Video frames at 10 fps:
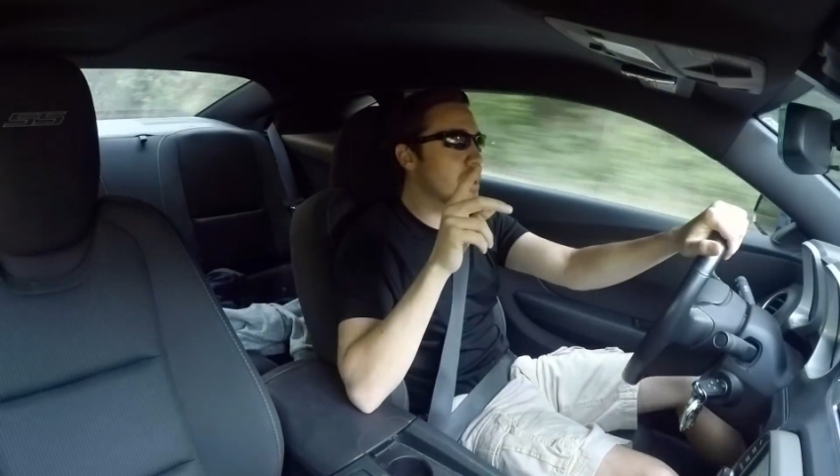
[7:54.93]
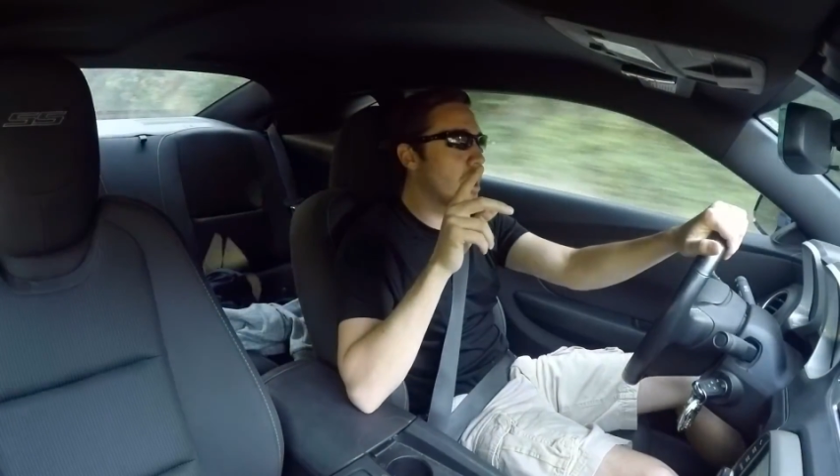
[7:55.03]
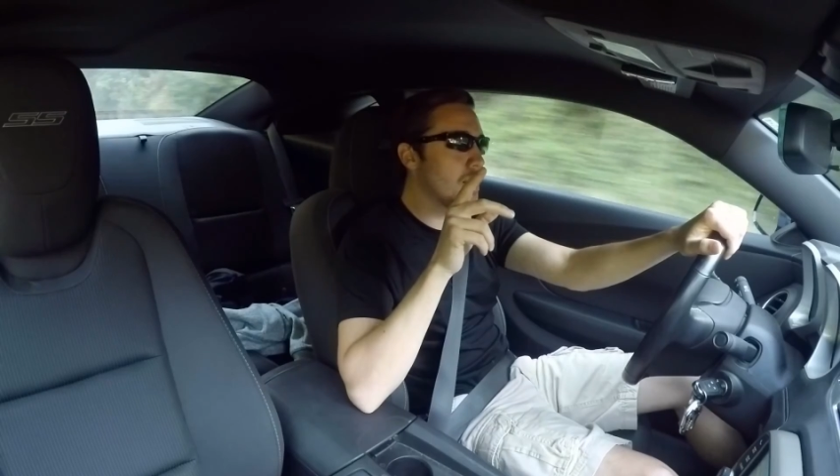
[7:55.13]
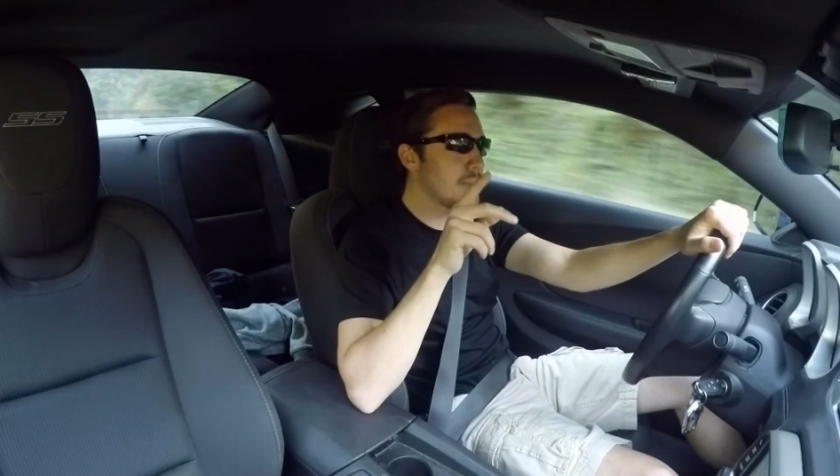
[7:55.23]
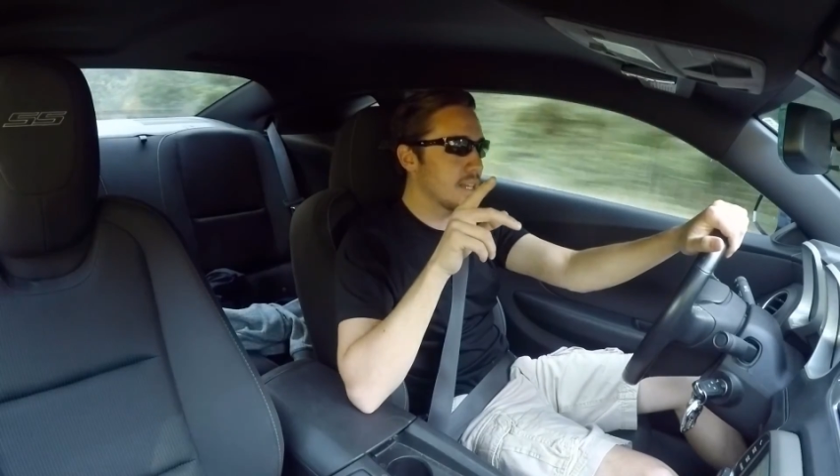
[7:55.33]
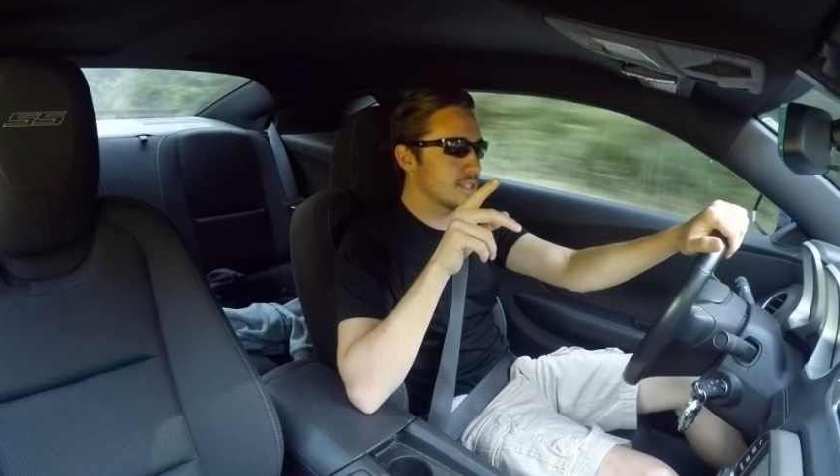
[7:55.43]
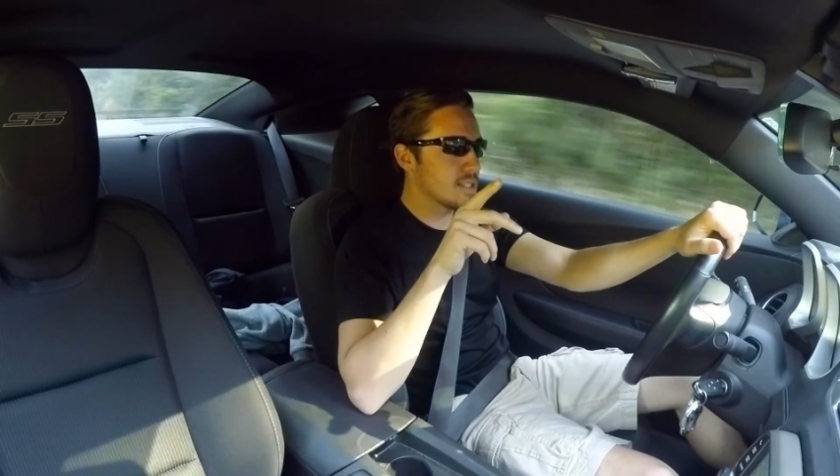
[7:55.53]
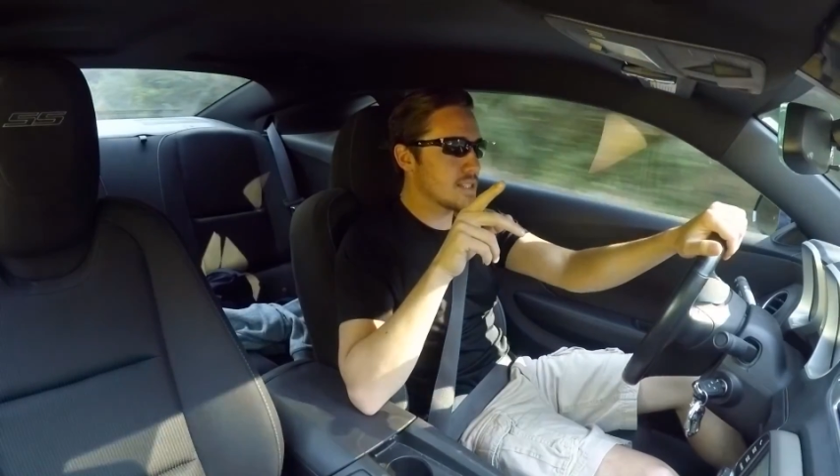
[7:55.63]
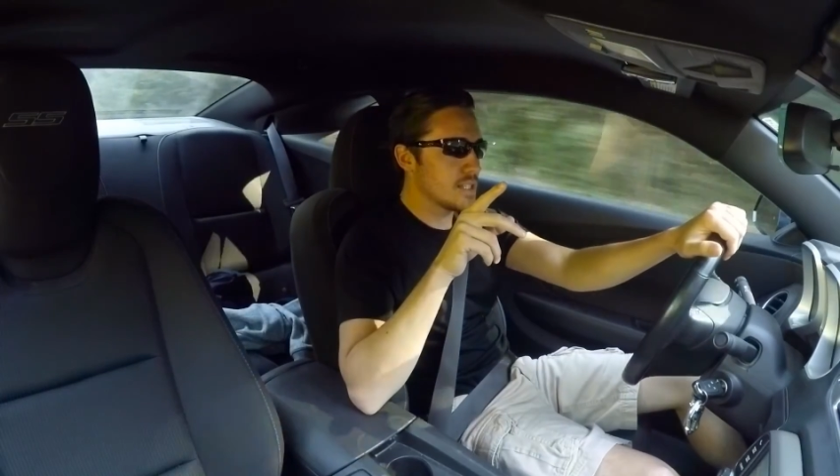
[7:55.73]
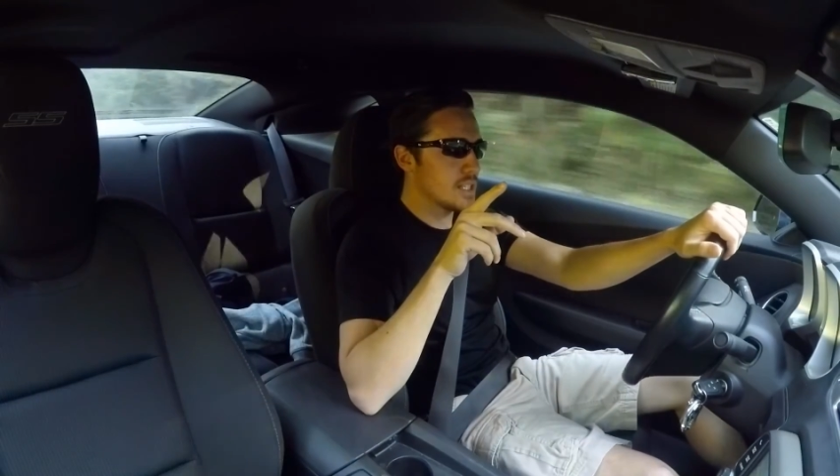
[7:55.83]
comment
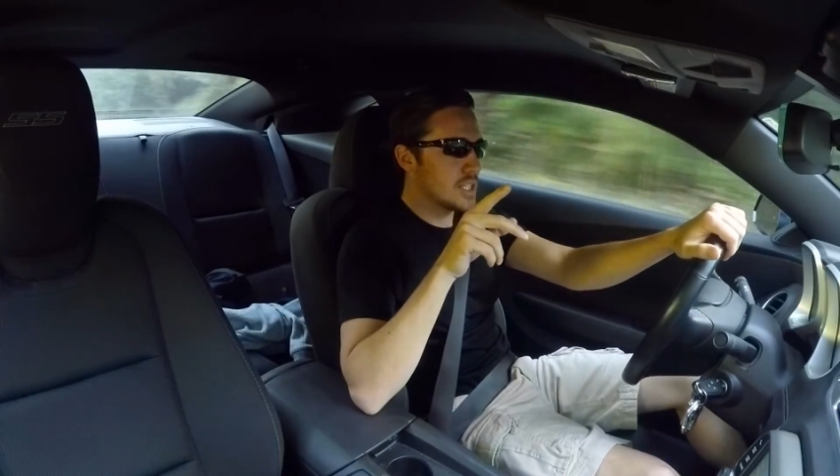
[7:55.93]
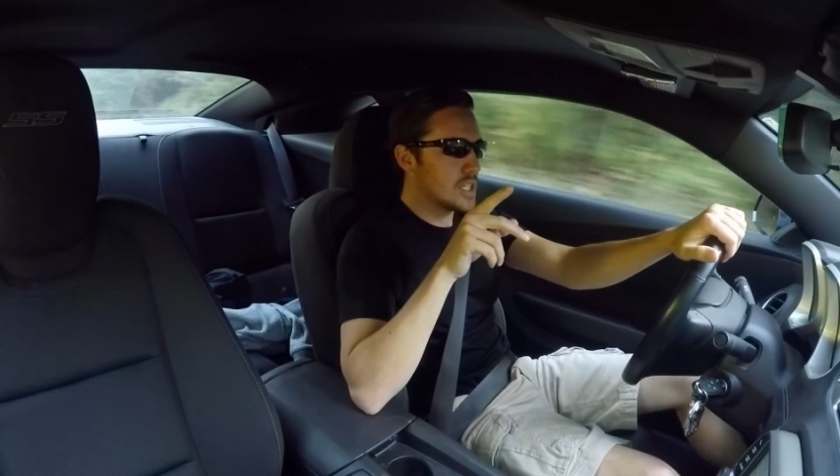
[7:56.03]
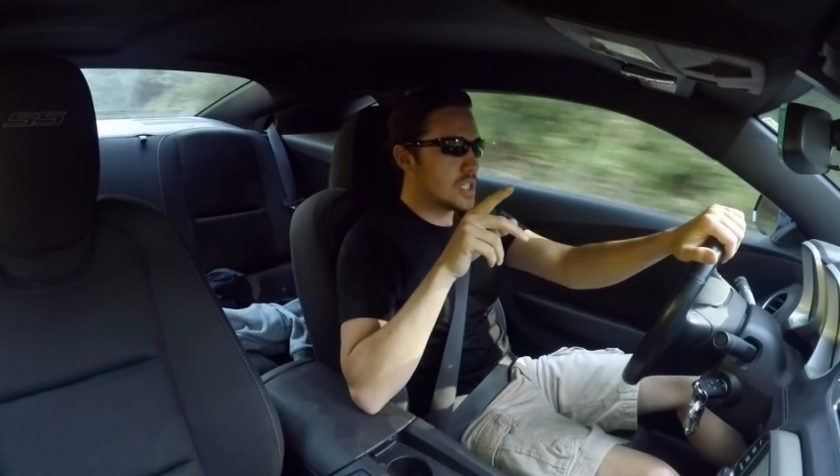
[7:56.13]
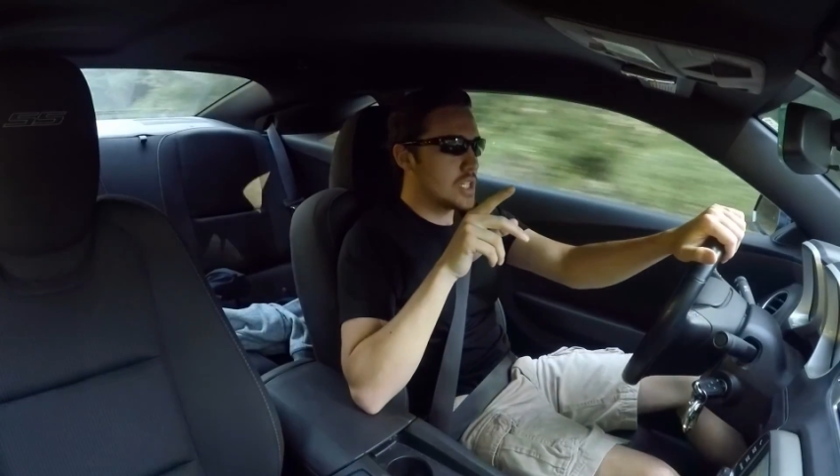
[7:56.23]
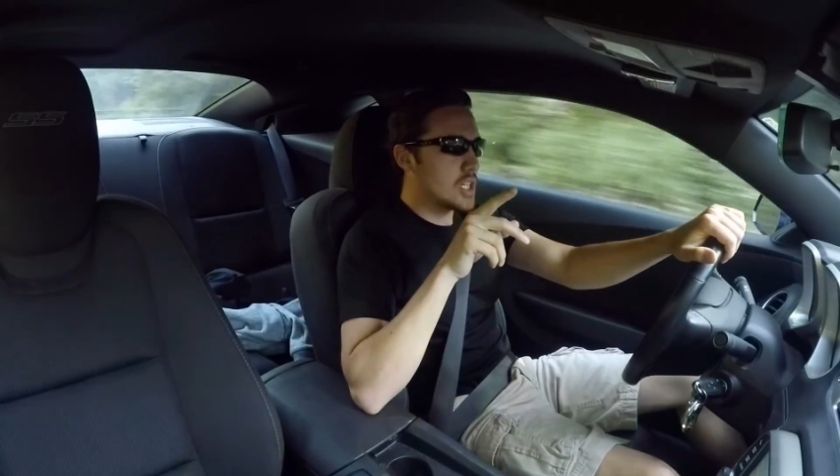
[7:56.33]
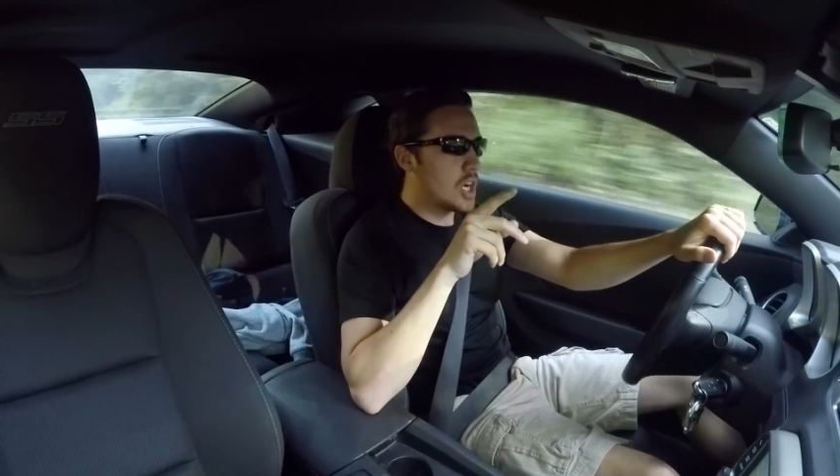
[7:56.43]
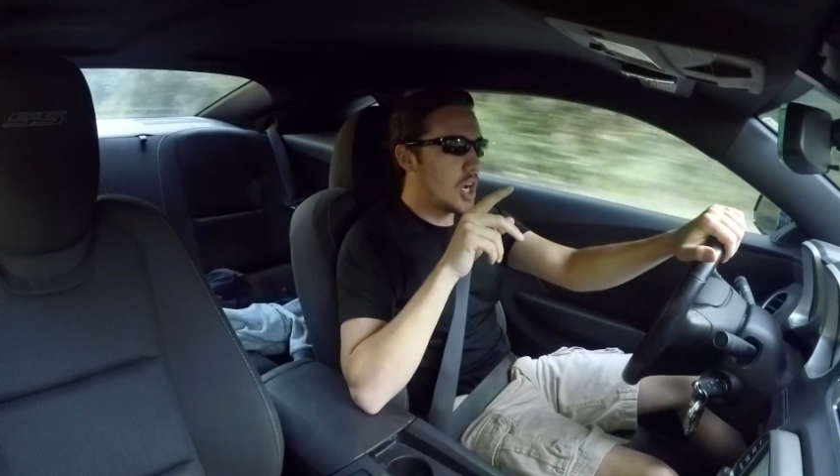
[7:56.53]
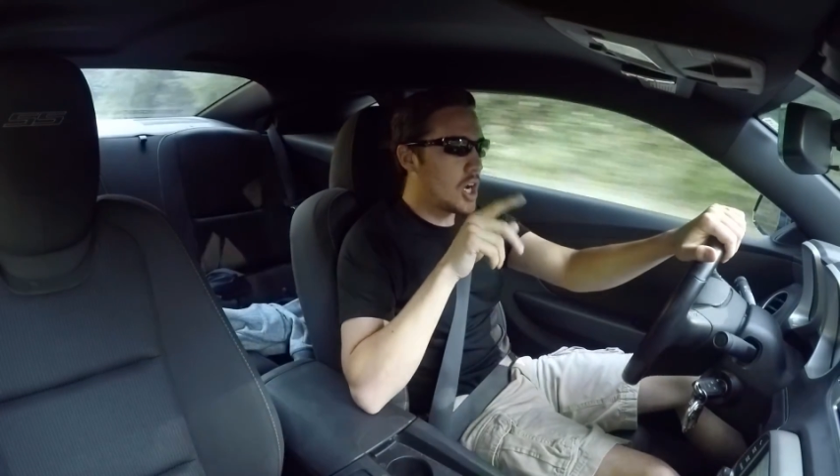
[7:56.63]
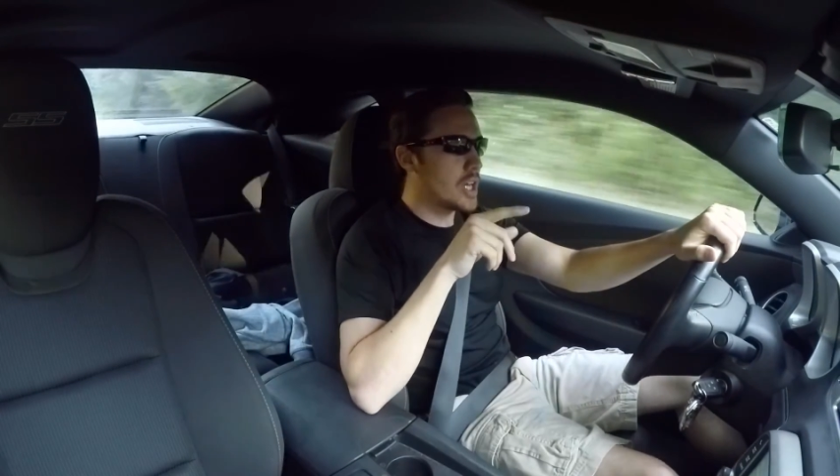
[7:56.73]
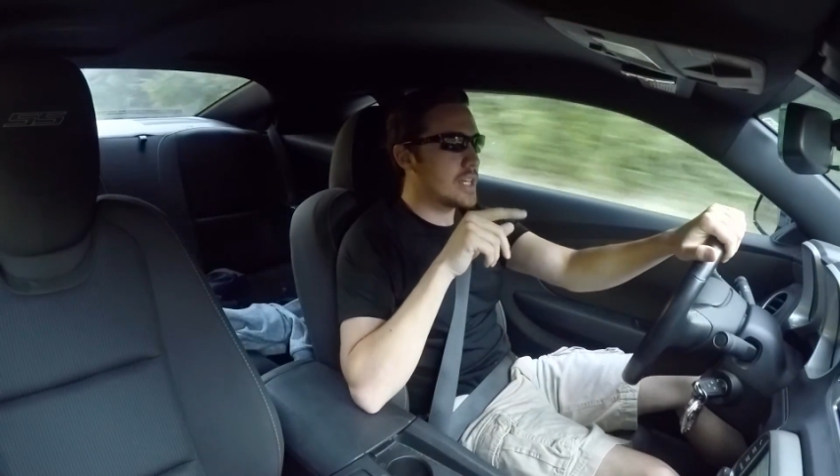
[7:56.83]
on